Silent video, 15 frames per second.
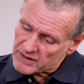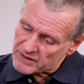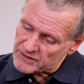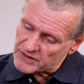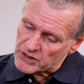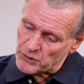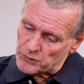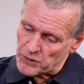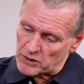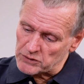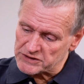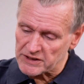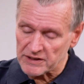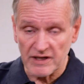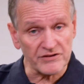the
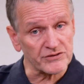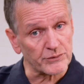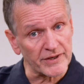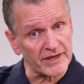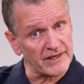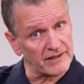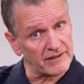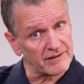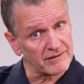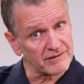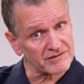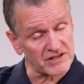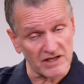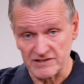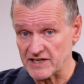corrosion has really
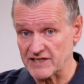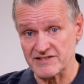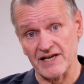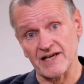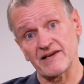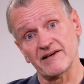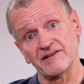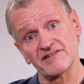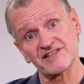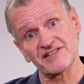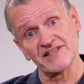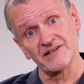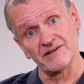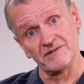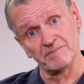started attacking the
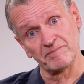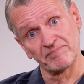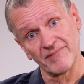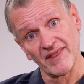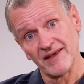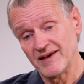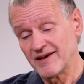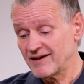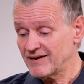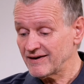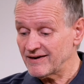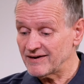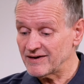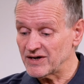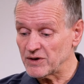steel.
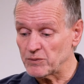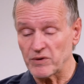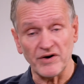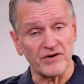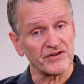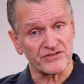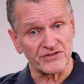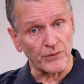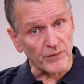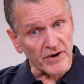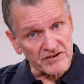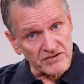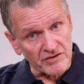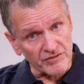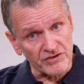Whereas the
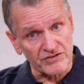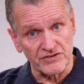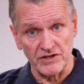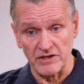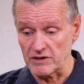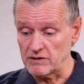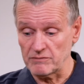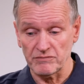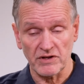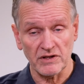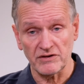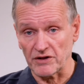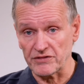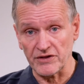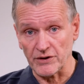rest of the steel,
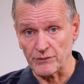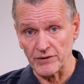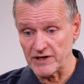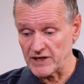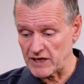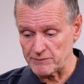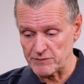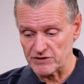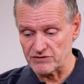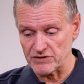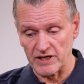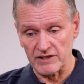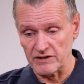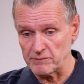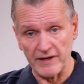nothing really happens,
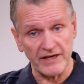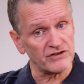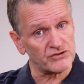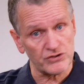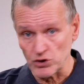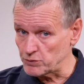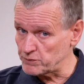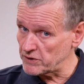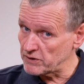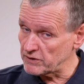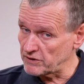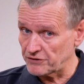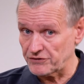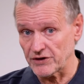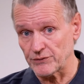and the main tube,
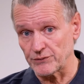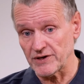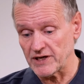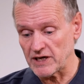nothing really